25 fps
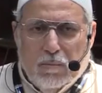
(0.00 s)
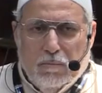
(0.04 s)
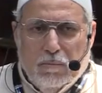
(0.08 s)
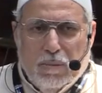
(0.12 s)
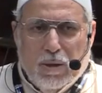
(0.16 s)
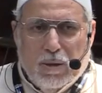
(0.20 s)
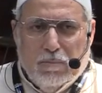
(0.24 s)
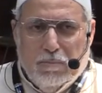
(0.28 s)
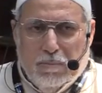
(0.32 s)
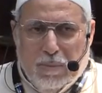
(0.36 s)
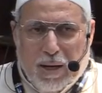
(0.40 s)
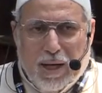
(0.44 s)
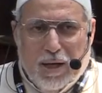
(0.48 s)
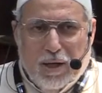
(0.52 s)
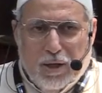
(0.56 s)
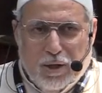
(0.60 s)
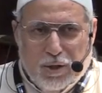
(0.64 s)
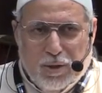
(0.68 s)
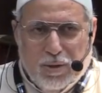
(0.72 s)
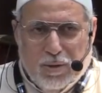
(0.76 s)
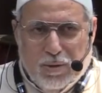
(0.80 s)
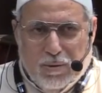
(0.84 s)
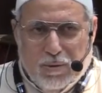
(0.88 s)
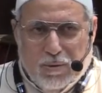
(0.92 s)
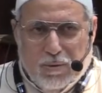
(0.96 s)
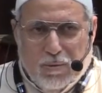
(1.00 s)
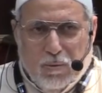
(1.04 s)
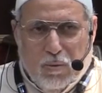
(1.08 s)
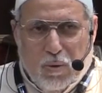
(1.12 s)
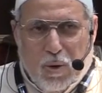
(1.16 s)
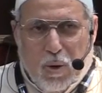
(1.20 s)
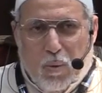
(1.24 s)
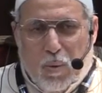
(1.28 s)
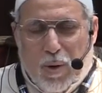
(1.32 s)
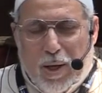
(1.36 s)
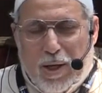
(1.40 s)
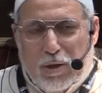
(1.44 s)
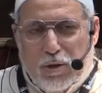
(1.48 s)
But mind you,
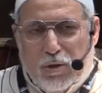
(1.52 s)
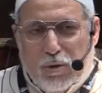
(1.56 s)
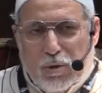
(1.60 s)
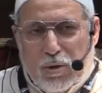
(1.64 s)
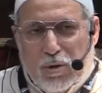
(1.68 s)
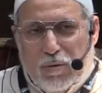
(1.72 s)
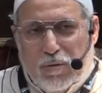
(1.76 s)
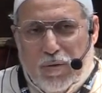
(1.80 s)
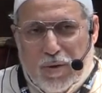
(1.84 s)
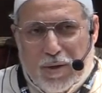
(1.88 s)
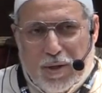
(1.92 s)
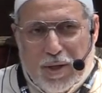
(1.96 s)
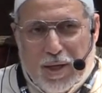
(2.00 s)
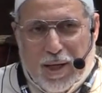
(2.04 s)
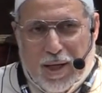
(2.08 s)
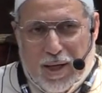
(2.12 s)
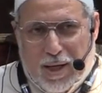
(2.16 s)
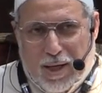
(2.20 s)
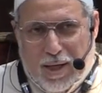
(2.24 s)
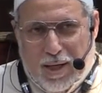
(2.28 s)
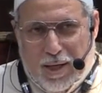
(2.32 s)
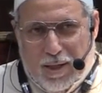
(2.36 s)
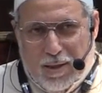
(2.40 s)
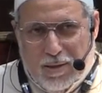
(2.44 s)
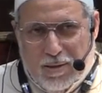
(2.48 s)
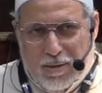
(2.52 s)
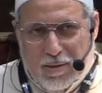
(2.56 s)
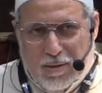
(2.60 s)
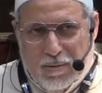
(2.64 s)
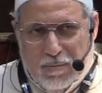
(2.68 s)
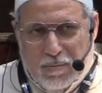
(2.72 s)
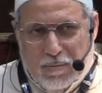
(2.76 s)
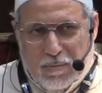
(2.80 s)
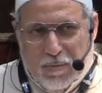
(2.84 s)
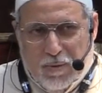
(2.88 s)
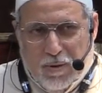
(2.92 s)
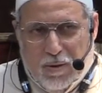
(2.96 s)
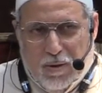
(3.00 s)
we went over the ayat
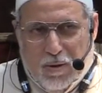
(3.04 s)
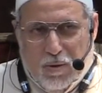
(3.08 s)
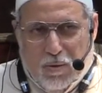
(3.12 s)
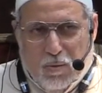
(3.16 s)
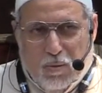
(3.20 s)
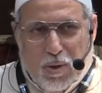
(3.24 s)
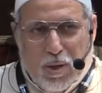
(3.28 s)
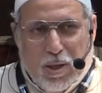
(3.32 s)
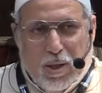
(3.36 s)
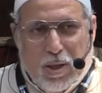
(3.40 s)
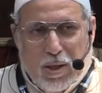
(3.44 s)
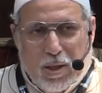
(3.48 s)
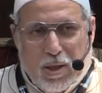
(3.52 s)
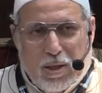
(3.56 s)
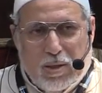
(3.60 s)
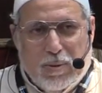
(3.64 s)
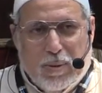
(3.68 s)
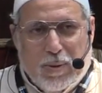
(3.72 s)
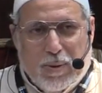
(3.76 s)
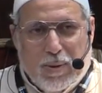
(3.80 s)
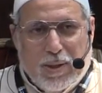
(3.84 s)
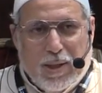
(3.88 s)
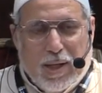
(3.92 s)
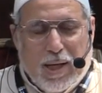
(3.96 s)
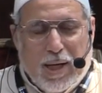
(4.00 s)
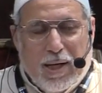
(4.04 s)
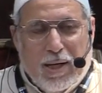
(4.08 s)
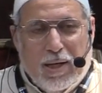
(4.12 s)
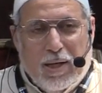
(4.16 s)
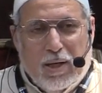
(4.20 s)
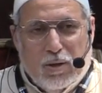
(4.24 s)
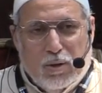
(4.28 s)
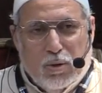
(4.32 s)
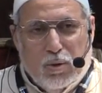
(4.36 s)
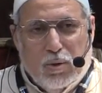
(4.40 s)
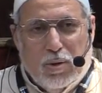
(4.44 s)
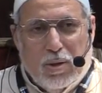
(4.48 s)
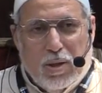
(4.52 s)
where Allah subhanahu wa
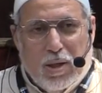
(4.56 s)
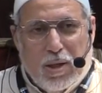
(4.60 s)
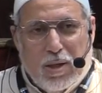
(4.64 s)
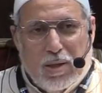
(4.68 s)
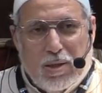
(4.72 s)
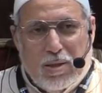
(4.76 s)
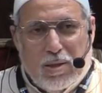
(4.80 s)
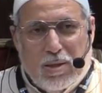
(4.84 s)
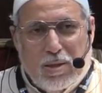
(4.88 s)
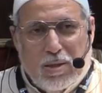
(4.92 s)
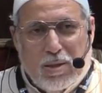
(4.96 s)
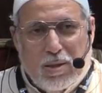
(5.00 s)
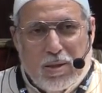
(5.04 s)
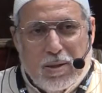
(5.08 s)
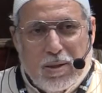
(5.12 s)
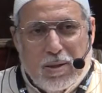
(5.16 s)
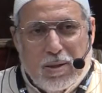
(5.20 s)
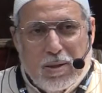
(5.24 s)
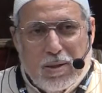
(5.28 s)
ta'ala told us